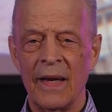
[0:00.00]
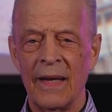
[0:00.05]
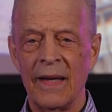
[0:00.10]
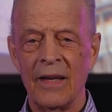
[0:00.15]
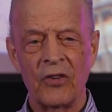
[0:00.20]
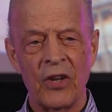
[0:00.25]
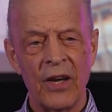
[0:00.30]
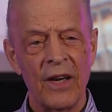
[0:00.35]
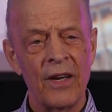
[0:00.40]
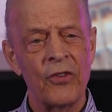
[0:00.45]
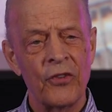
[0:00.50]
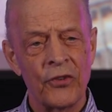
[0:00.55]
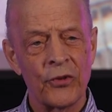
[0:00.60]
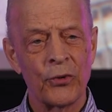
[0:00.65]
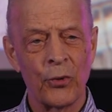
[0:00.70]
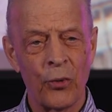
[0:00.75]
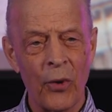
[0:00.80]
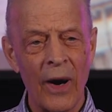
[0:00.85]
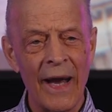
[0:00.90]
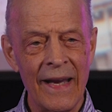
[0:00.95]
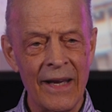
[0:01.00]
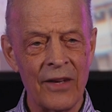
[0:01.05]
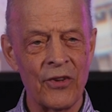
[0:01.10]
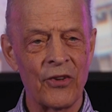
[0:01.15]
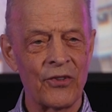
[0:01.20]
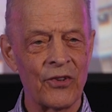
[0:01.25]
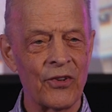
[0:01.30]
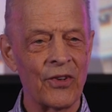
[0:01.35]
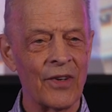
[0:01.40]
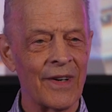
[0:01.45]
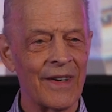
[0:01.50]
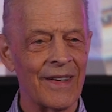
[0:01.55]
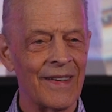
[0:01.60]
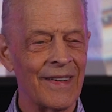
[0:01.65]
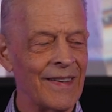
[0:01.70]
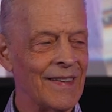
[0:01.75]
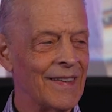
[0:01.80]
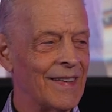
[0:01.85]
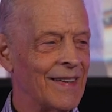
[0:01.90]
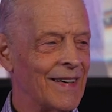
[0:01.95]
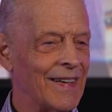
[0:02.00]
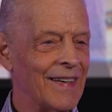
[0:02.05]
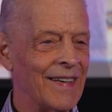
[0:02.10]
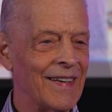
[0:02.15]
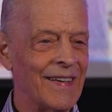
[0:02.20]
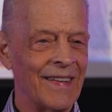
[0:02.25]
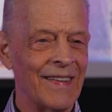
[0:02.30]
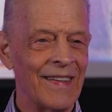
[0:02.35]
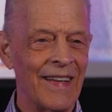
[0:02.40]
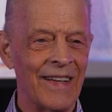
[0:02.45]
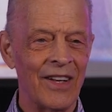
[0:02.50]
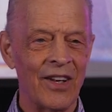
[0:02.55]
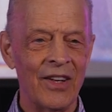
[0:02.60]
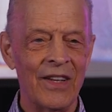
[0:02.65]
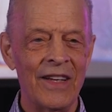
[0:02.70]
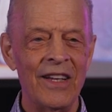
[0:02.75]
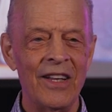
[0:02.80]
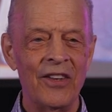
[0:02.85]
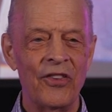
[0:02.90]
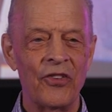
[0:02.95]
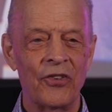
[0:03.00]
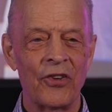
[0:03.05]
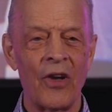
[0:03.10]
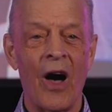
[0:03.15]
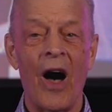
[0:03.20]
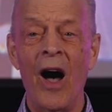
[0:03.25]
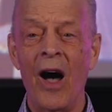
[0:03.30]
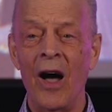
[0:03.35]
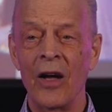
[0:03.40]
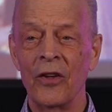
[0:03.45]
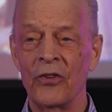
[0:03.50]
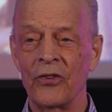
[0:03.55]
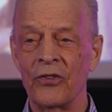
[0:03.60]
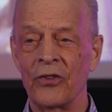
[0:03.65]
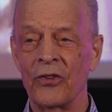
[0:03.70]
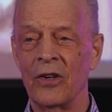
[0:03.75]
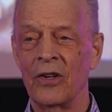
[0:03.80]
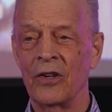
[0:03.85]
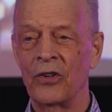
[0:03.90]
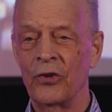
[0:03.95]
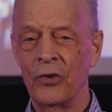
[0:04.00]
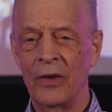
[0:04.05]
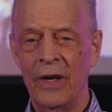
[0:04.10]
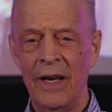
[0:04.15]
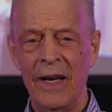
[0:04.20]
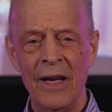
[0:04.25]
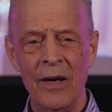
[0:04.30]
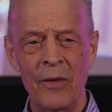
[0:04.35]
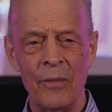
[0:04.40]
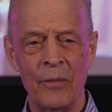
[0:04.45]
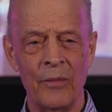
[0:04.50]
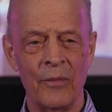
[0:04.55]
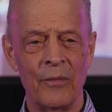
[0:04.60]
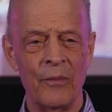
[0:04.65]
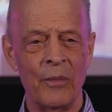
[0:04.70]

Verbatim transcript: It's His grace that leads us to Him.